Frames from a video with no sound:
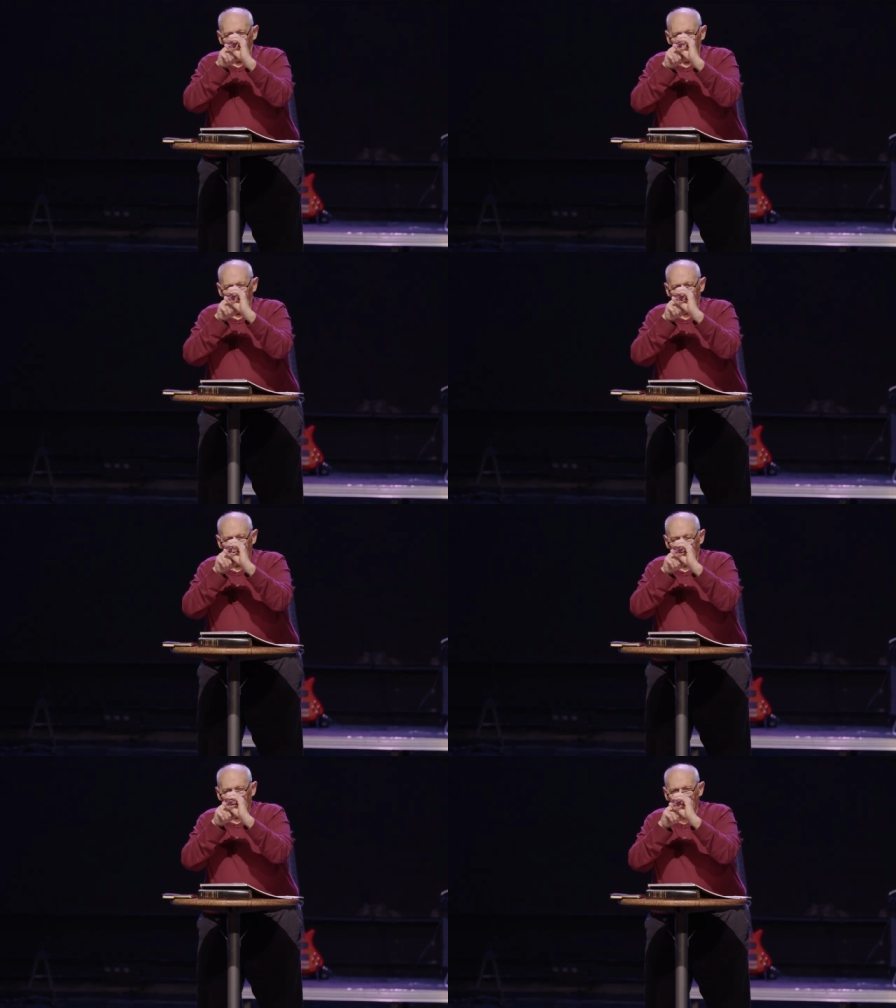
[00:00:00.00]

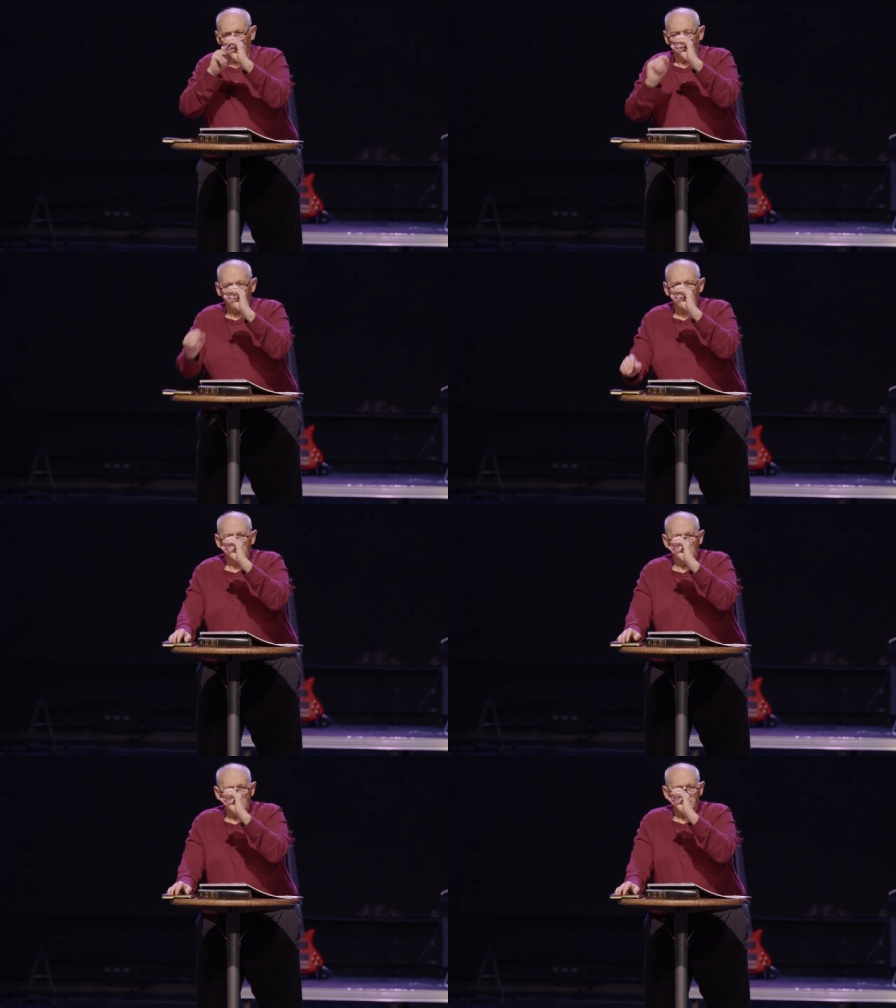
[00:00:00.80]
word, two words
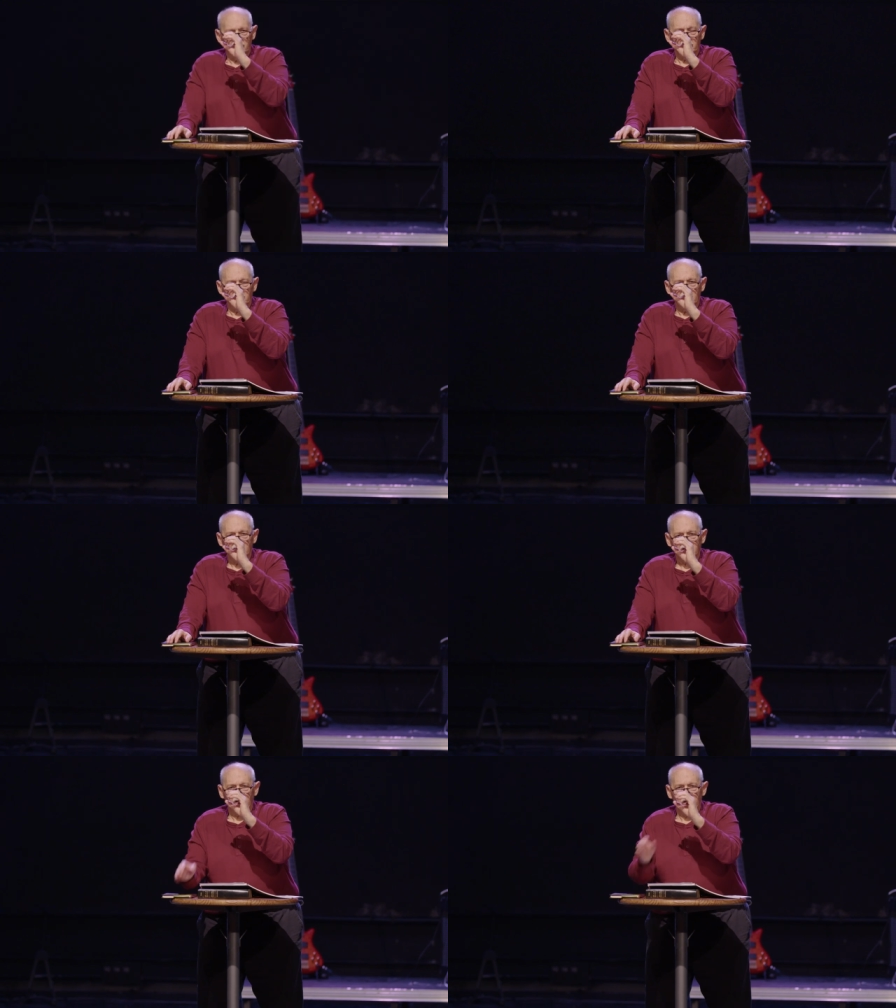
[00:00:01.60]
in that circle that
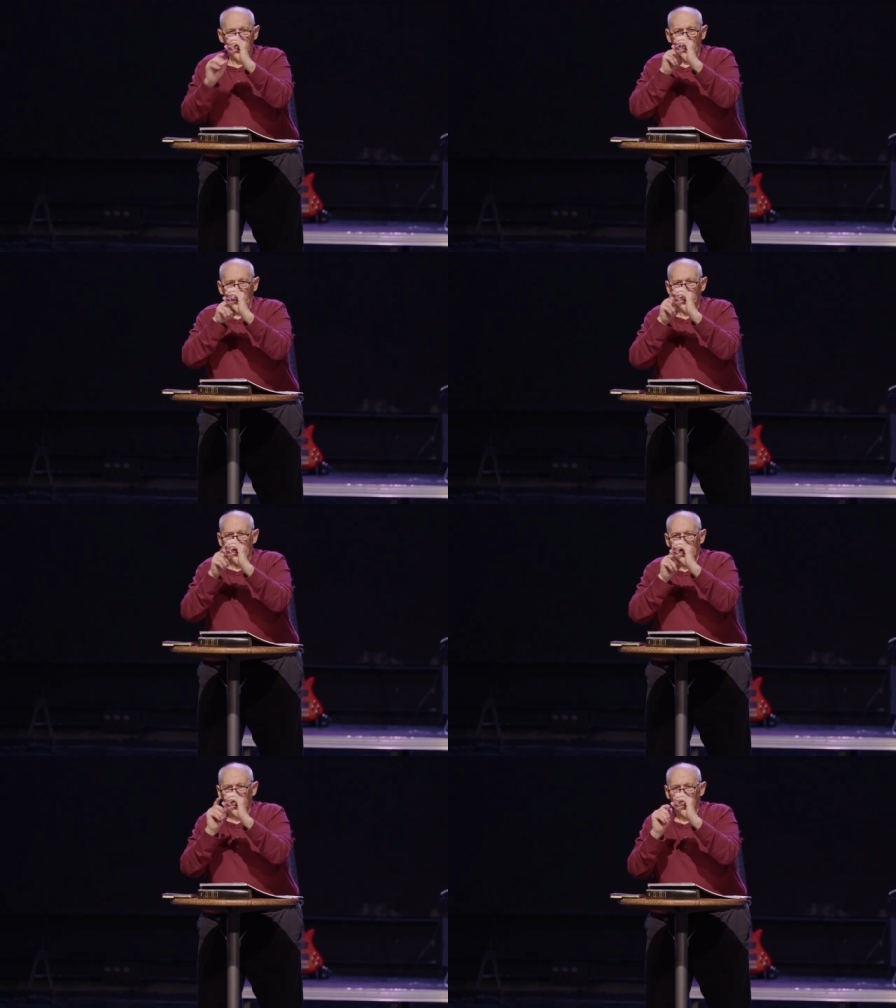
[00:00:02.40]
said old
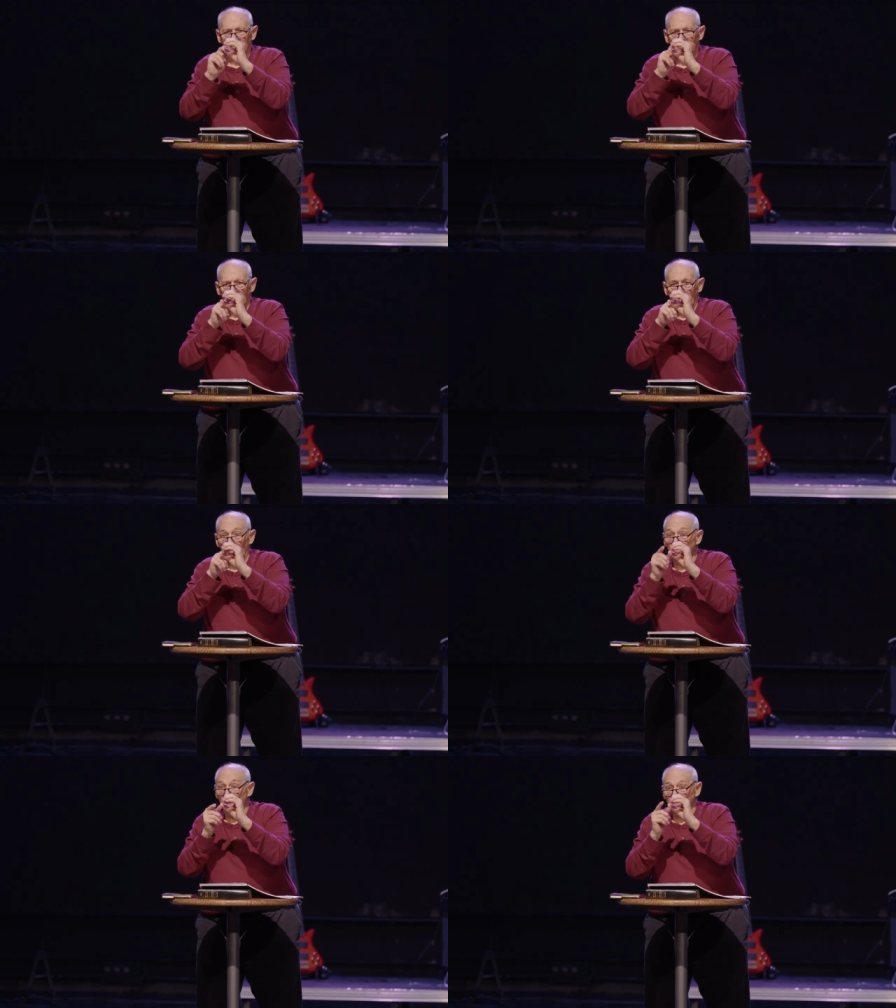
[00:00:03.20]
man,
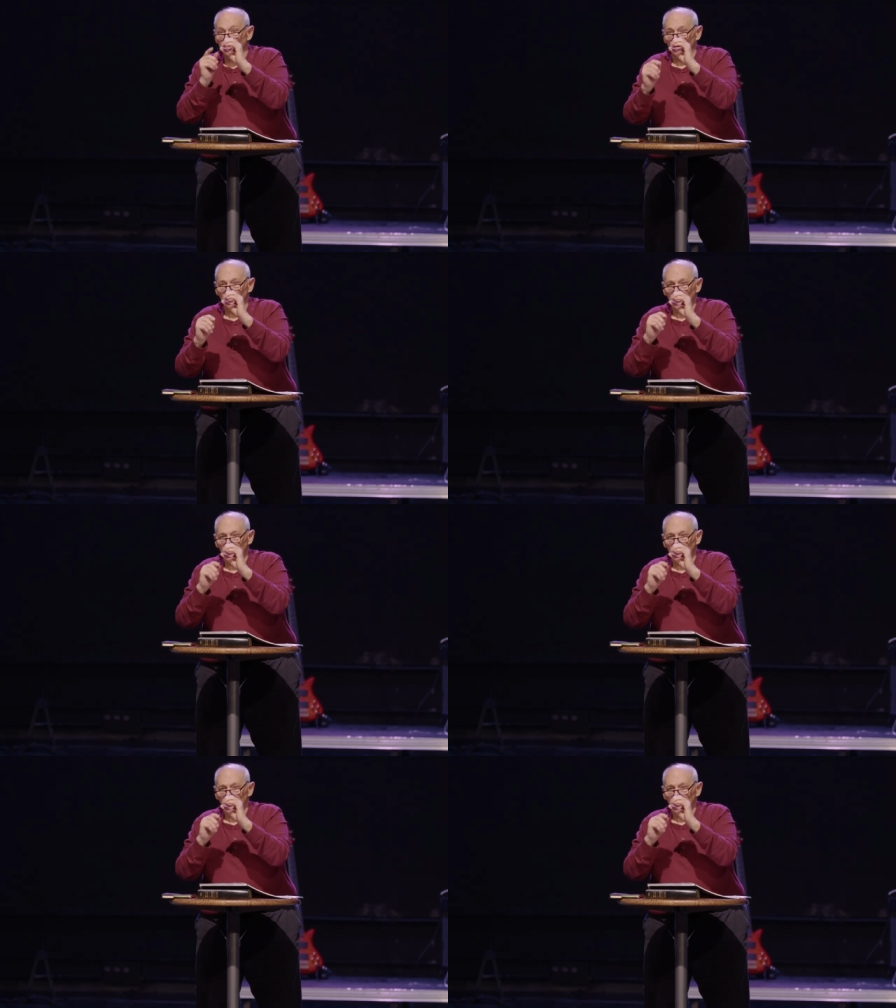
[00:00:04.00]
old nature,